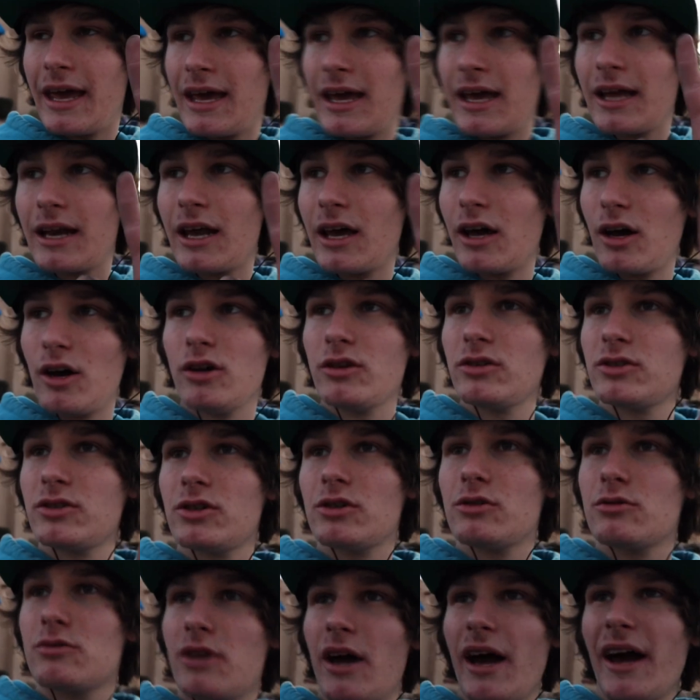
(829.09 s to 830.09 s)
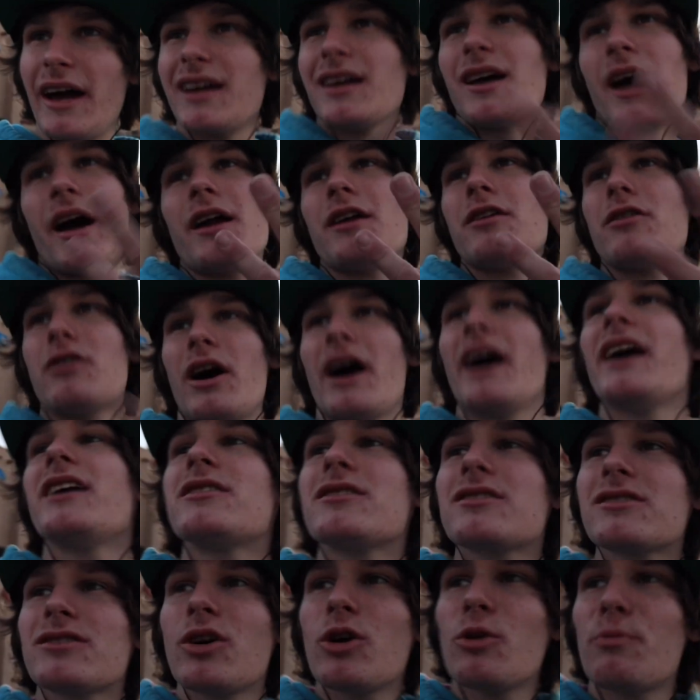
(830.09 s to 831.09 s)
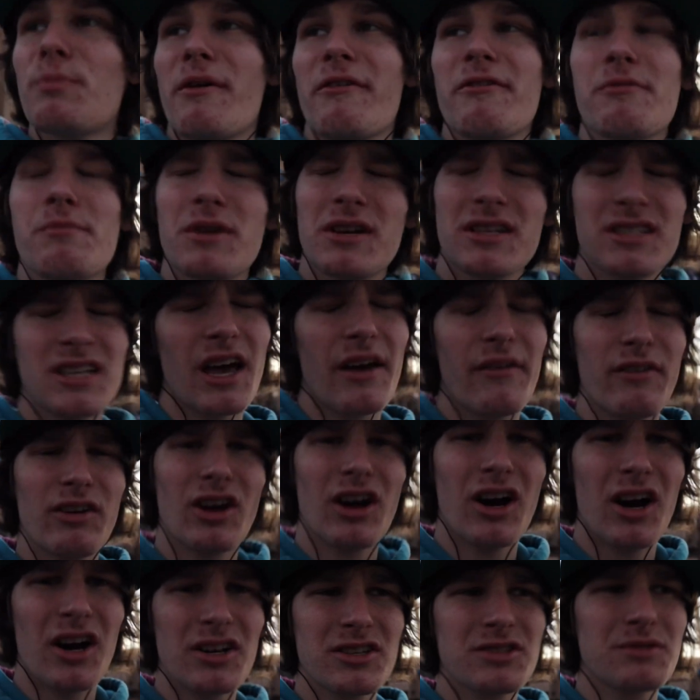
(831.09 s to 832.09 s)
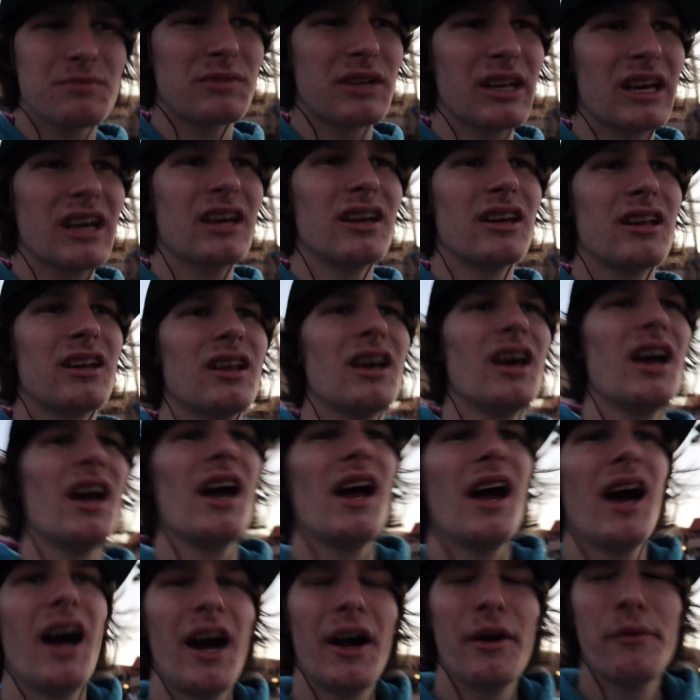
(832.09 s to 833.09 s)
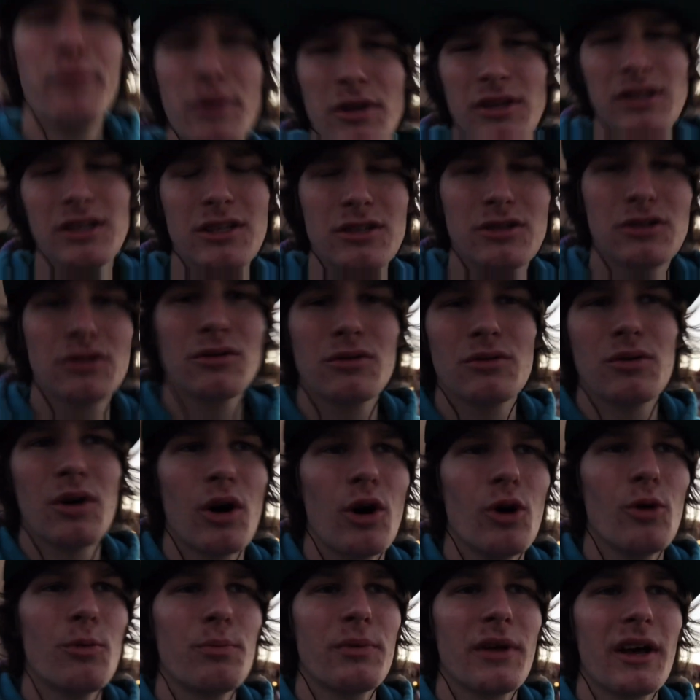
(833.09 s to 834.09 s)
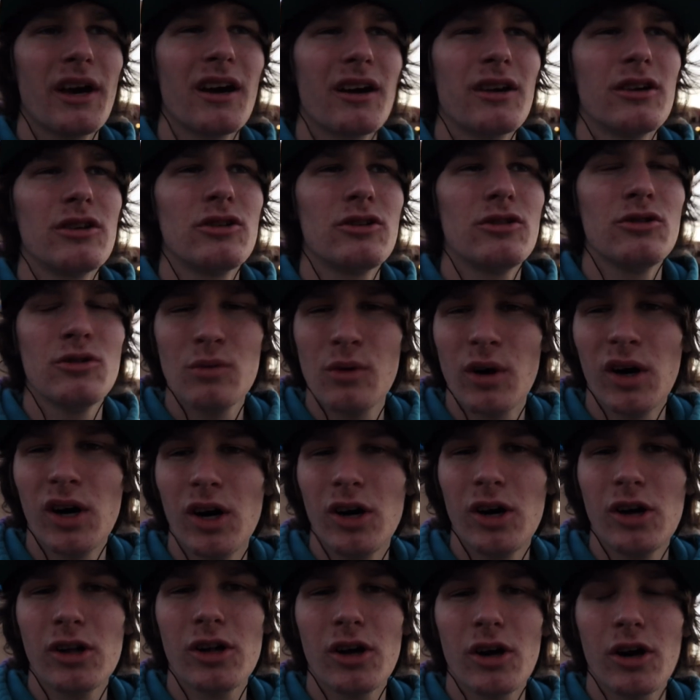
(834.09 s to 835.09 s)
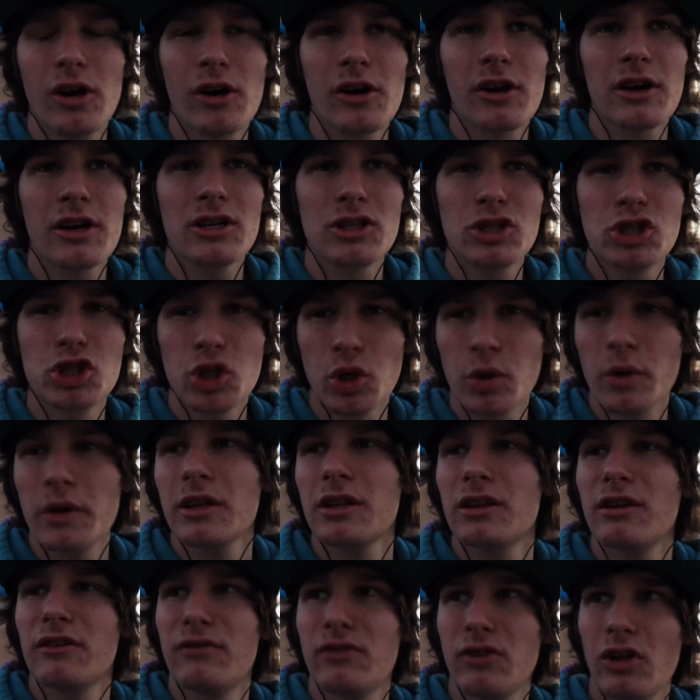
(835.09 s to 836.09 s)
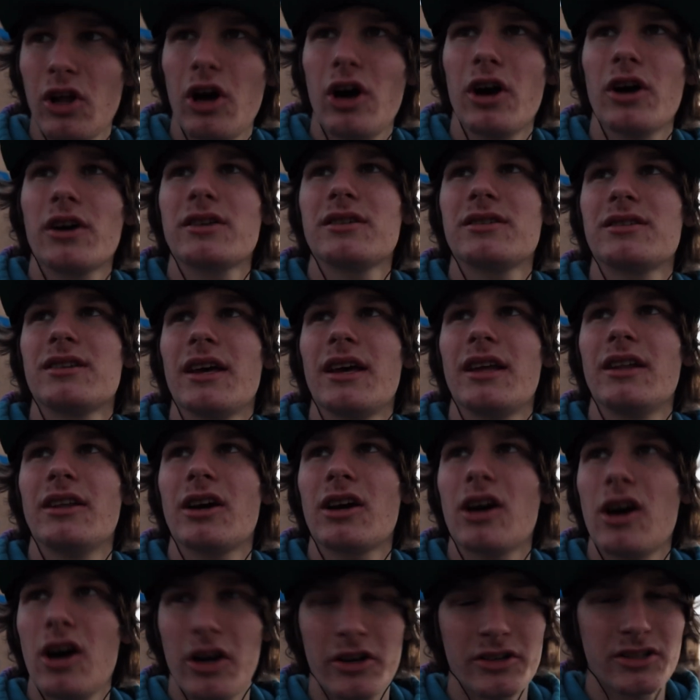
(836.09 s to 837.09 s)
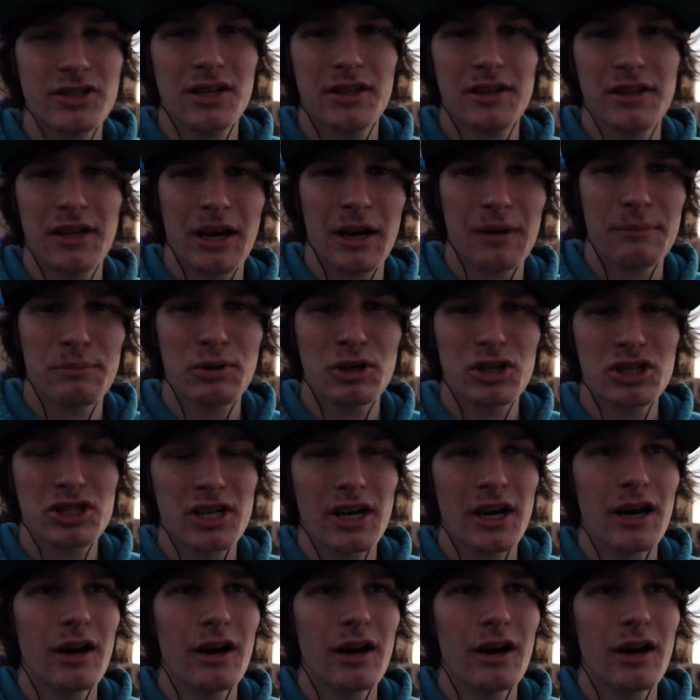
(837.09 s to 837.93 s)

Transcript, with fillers: And I also, I, I don't know, I just hope everybody's having an awesome day. And I really do hope that you all are enjoying the vlogs and the content that I push